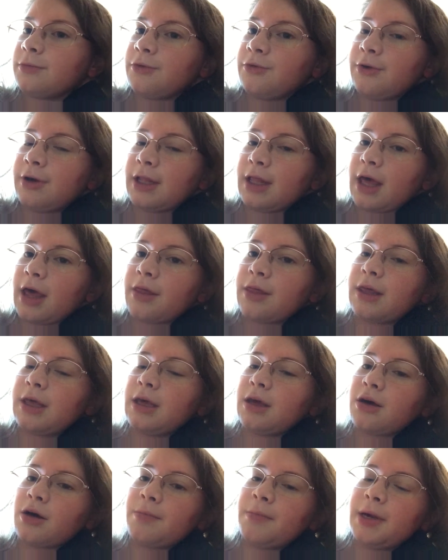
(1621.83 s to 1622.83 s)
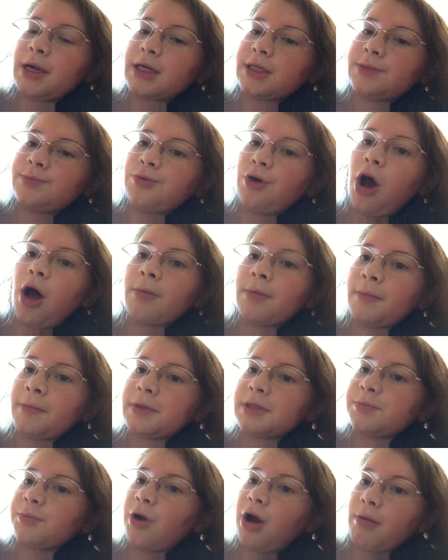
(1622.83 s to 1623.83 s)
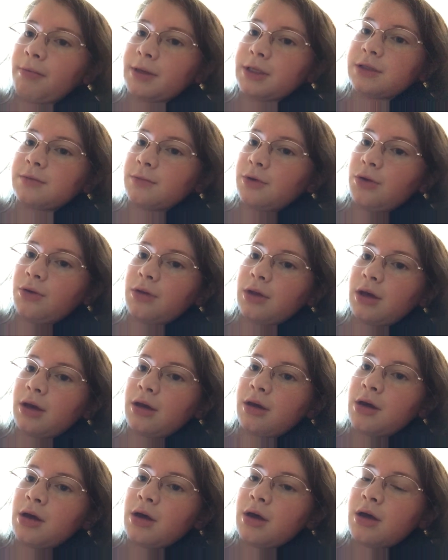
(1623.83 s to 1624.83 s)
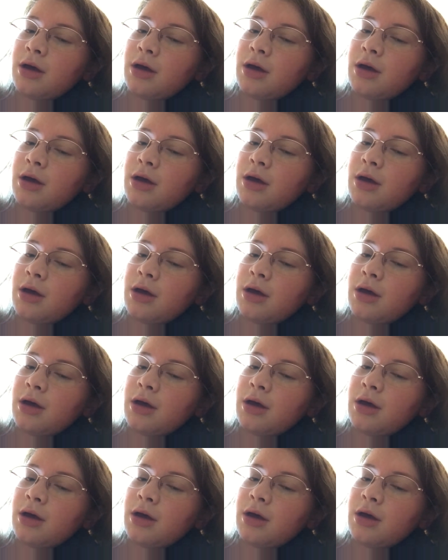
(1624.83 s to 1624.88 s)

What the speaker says: really, I think our biggest problem is probably Smoothie.